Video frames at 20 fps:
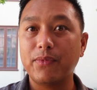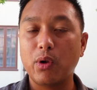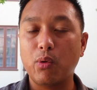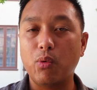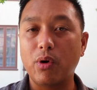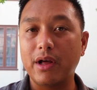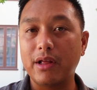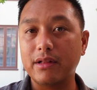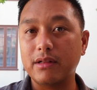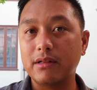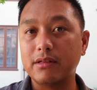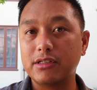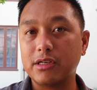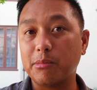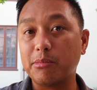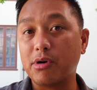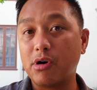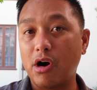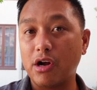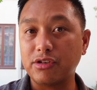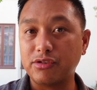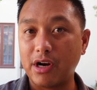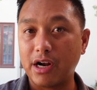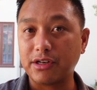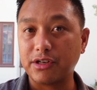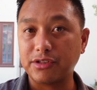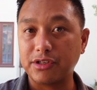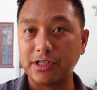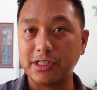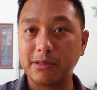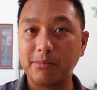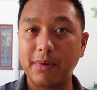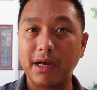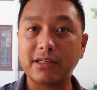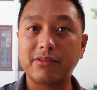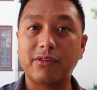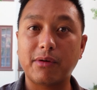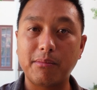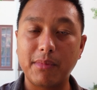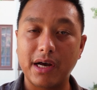what subcontractors
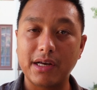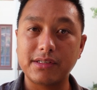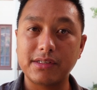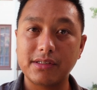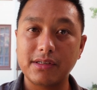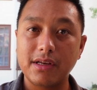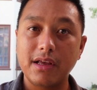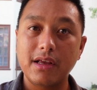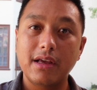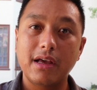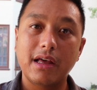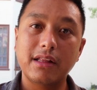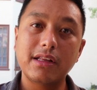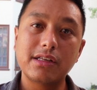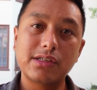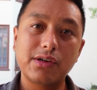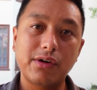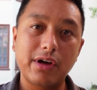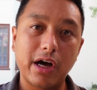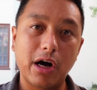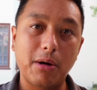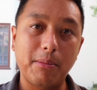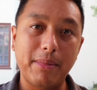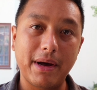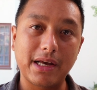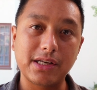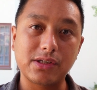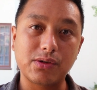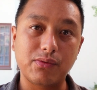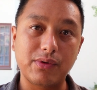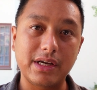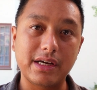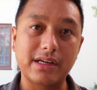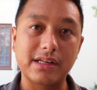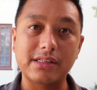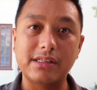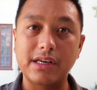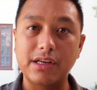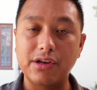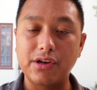expect from us. And this will help as we
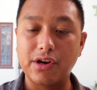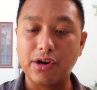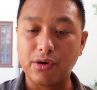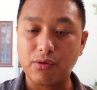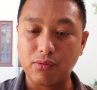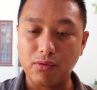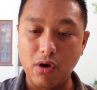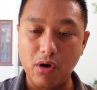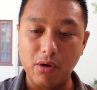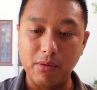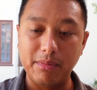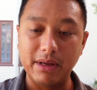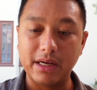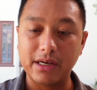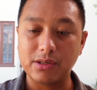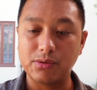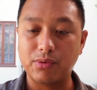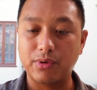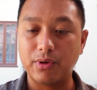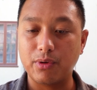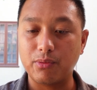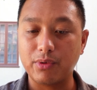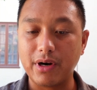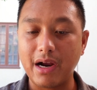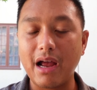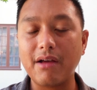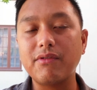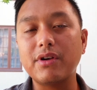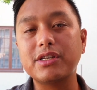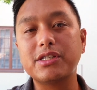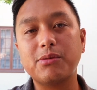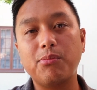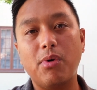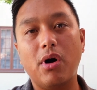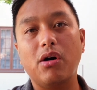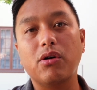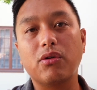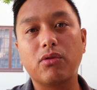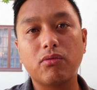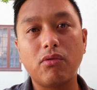continue to grow because we're having
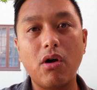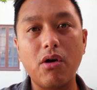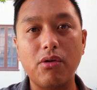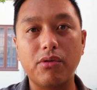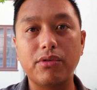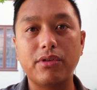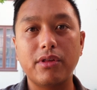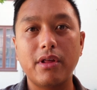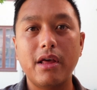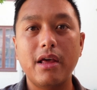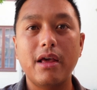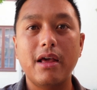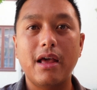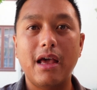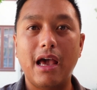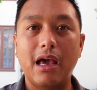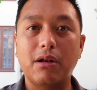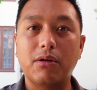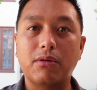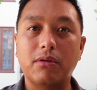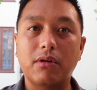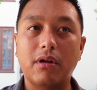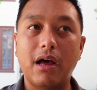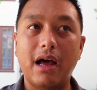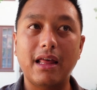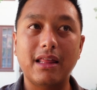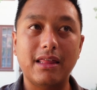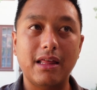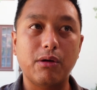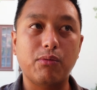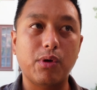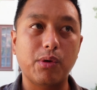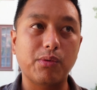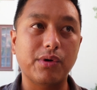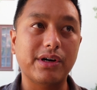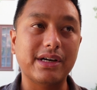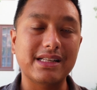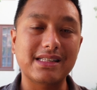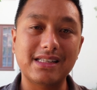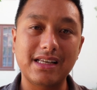small growth, and I think we
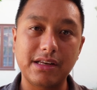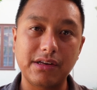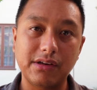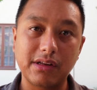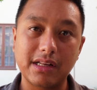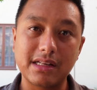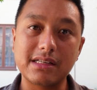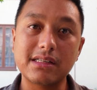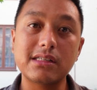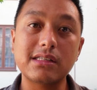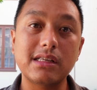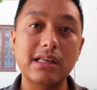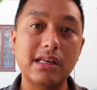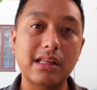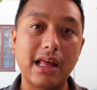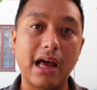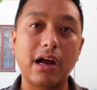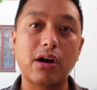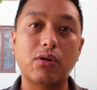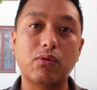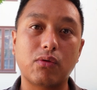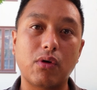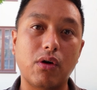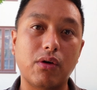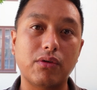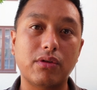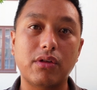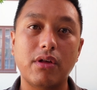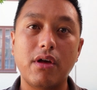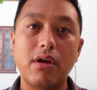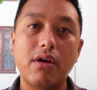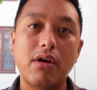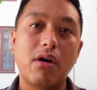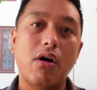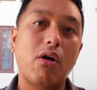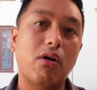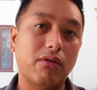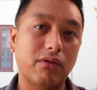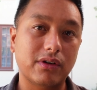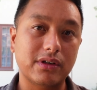will continue to see that growth
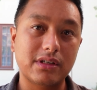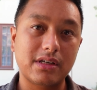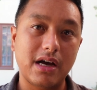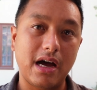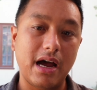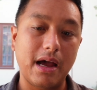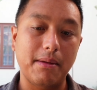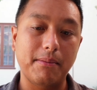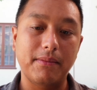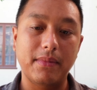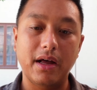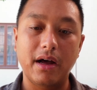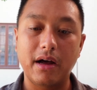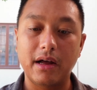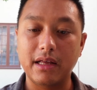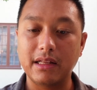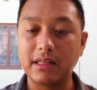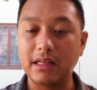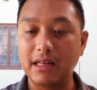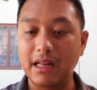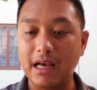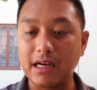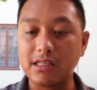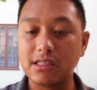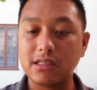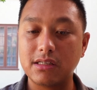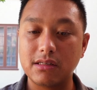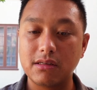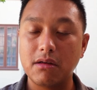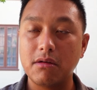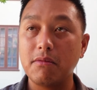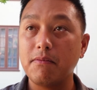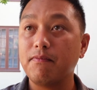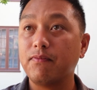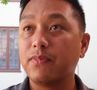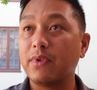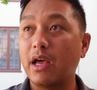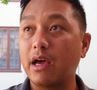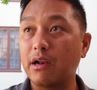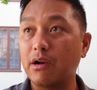over time in the next,
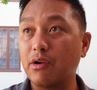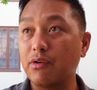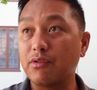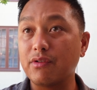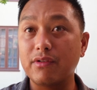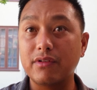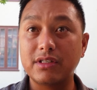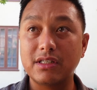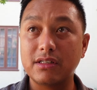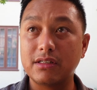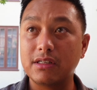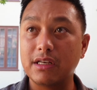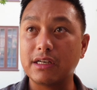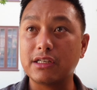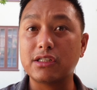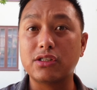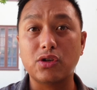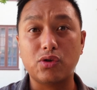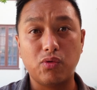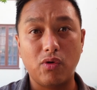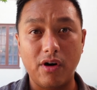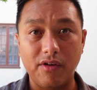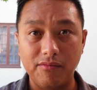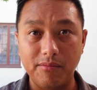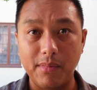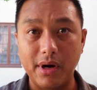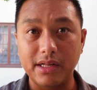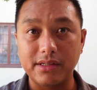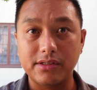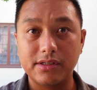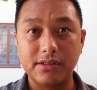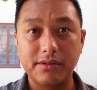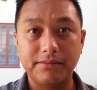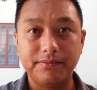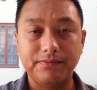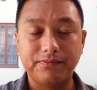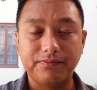I don't know, 6 to 12 months.